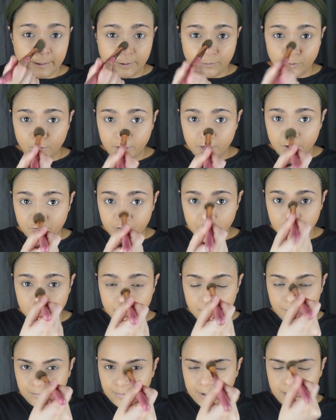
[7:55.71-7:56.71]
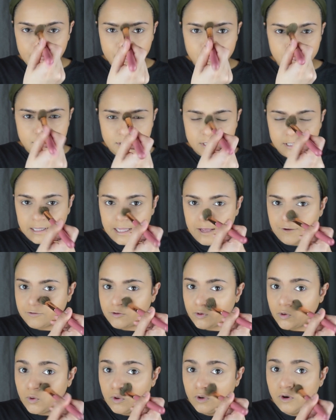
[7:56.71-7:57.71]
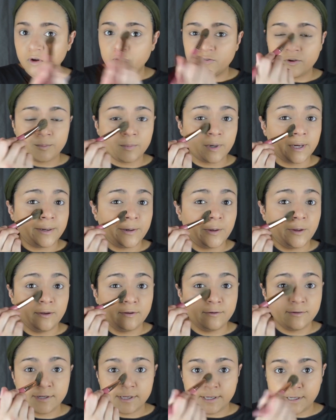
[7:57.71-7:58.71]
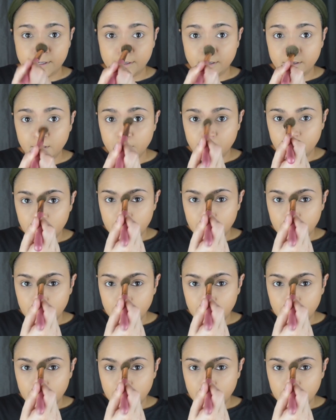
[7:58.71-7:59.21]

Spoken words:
whatever powder's left all over my nose here,